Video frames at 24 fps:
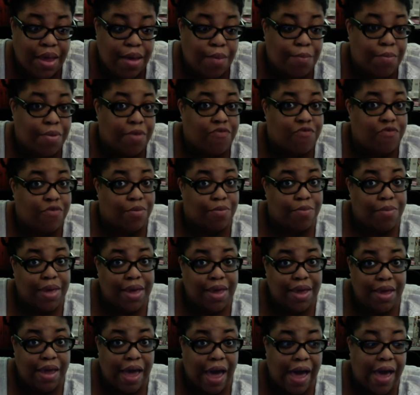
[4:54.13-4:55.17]
But for me,
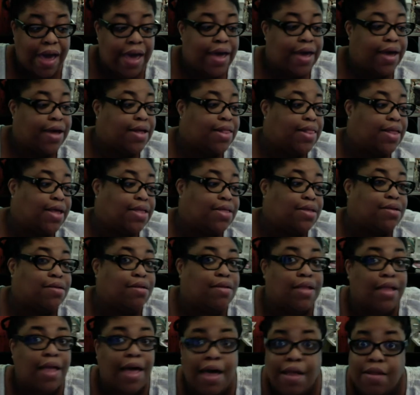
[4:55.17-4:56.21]
I had collected a
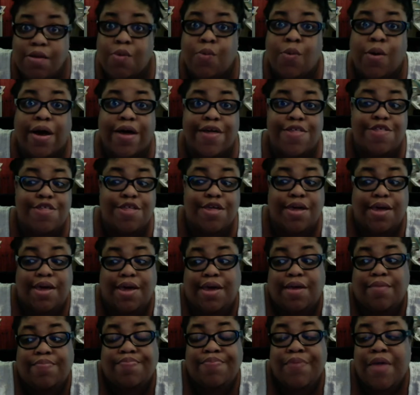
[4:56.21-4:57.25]
lot of washi,
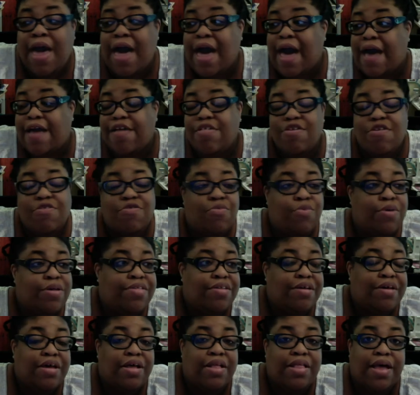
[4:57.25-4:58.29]
and I just
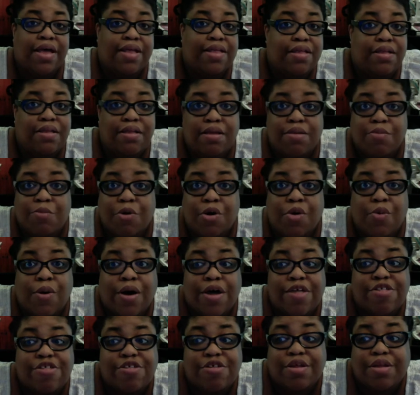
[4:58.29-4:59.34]
wasn't collecting any more
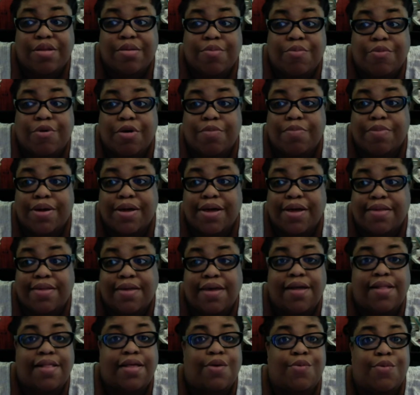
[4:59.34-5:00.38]
washi anymore because,
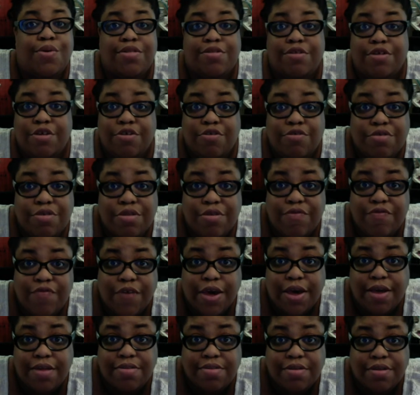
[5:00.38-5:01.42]
hell, I wasn't using it
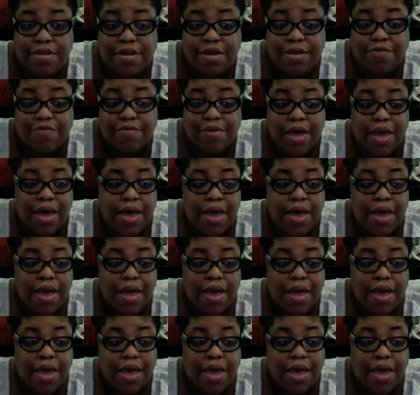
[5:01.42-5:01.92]
fast enough.